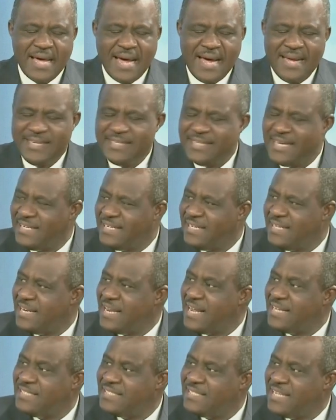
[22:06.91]
are targeted
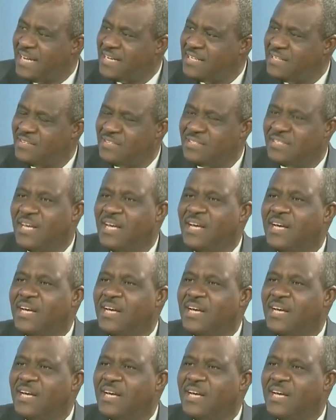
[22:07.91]
at sectors